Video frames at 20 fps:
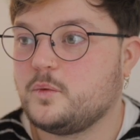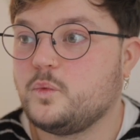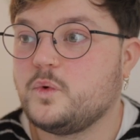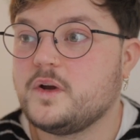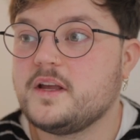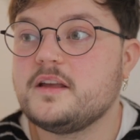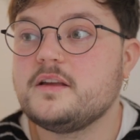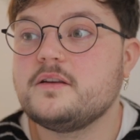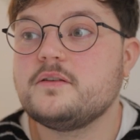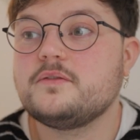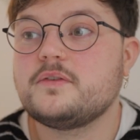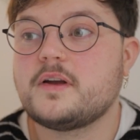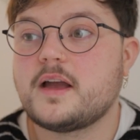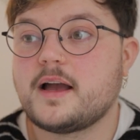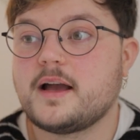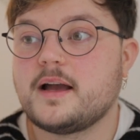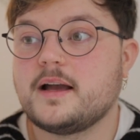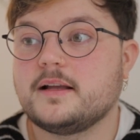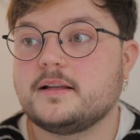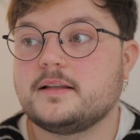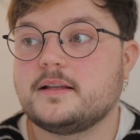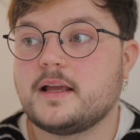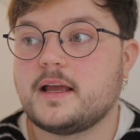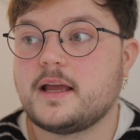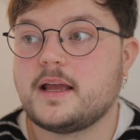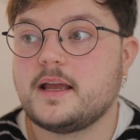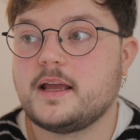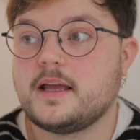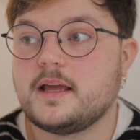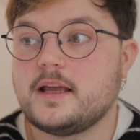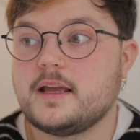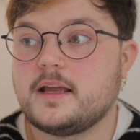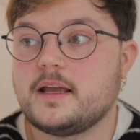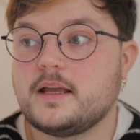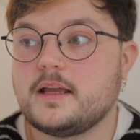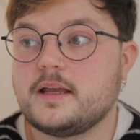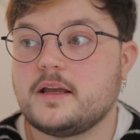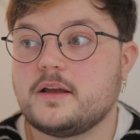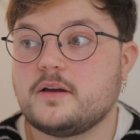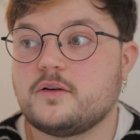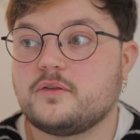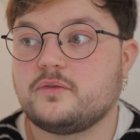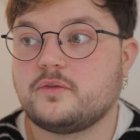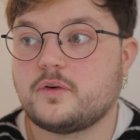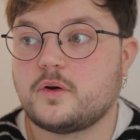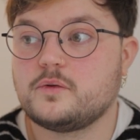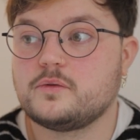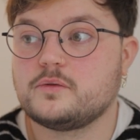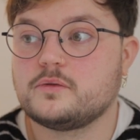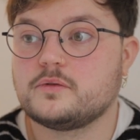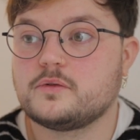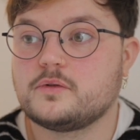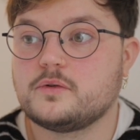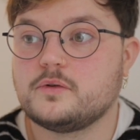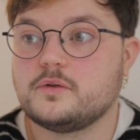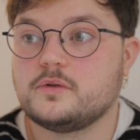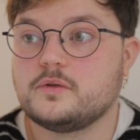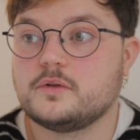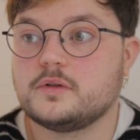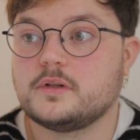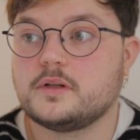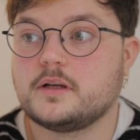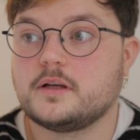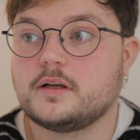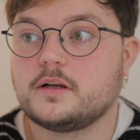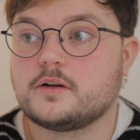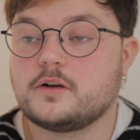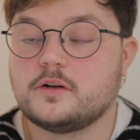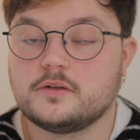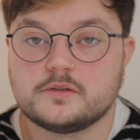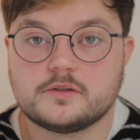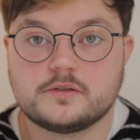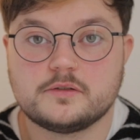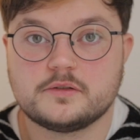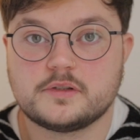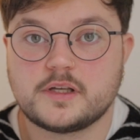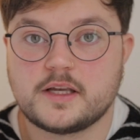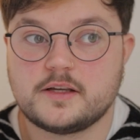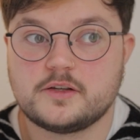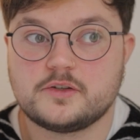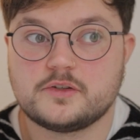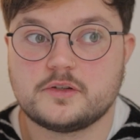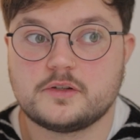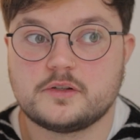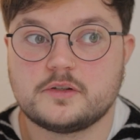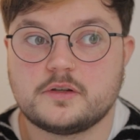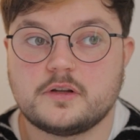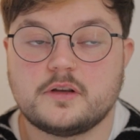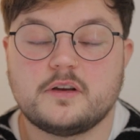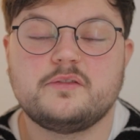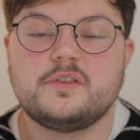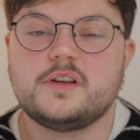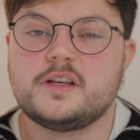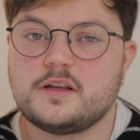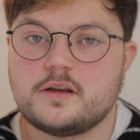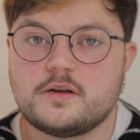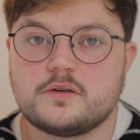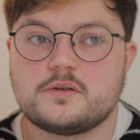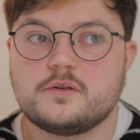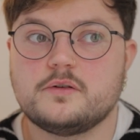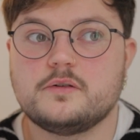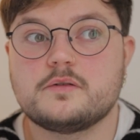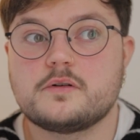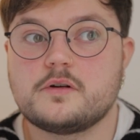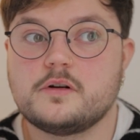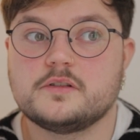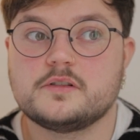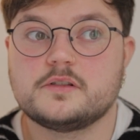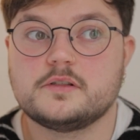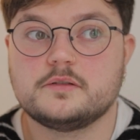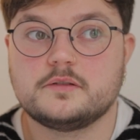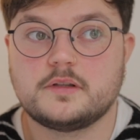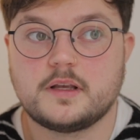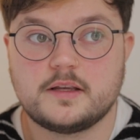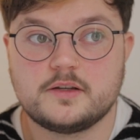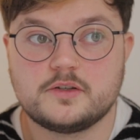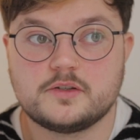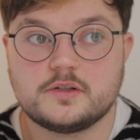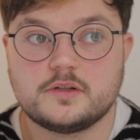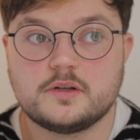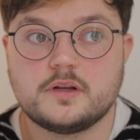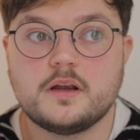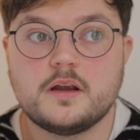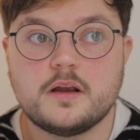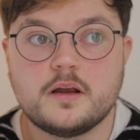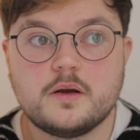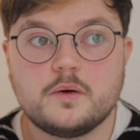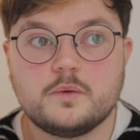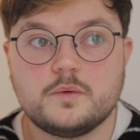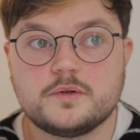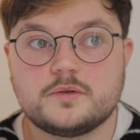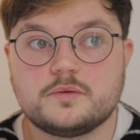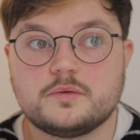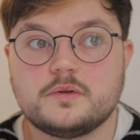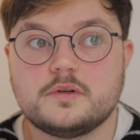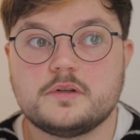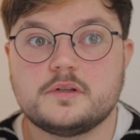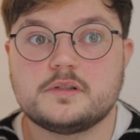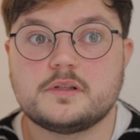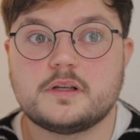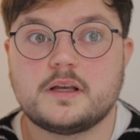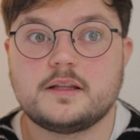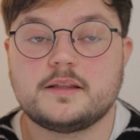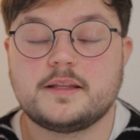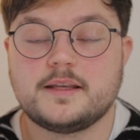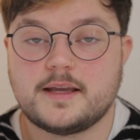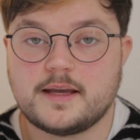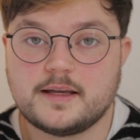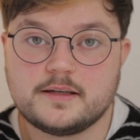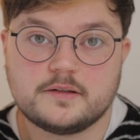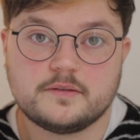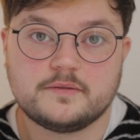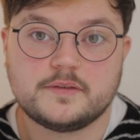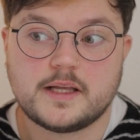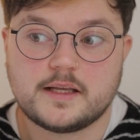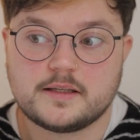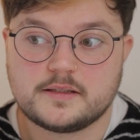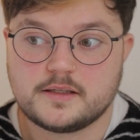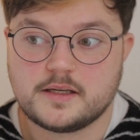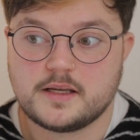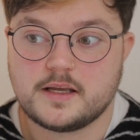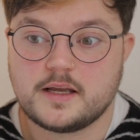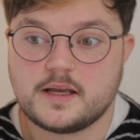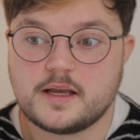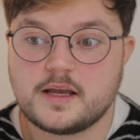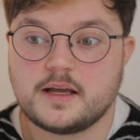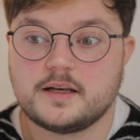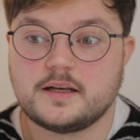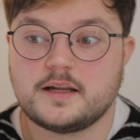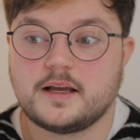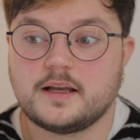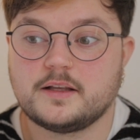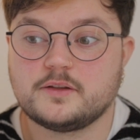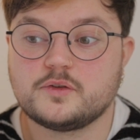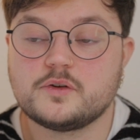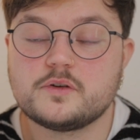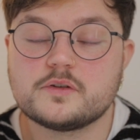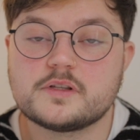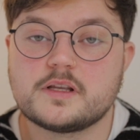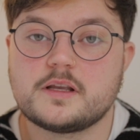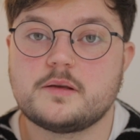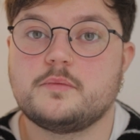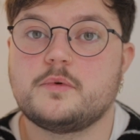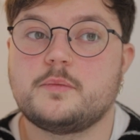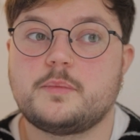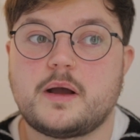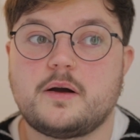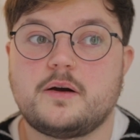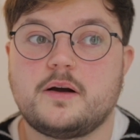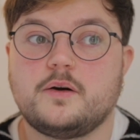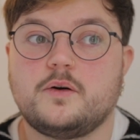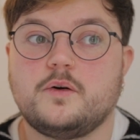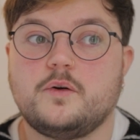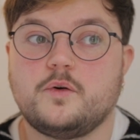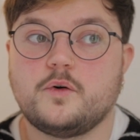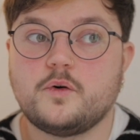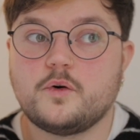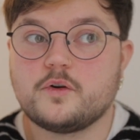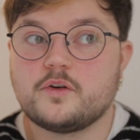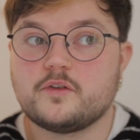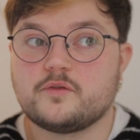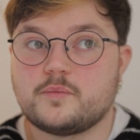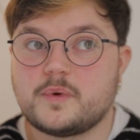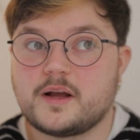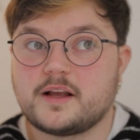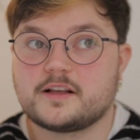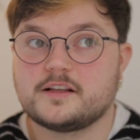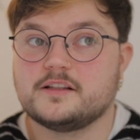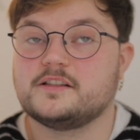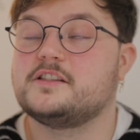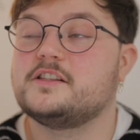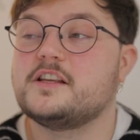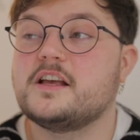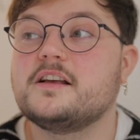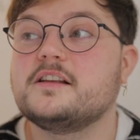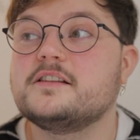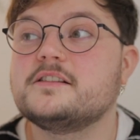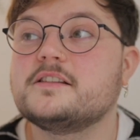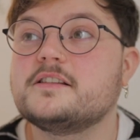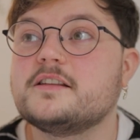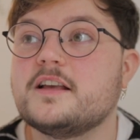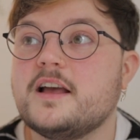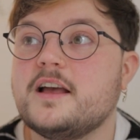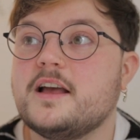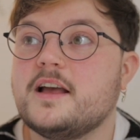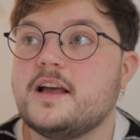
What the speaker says: We've had a phone call consultation, a video call consultation, which was at the end of last year, and I talked to him about all of my concerns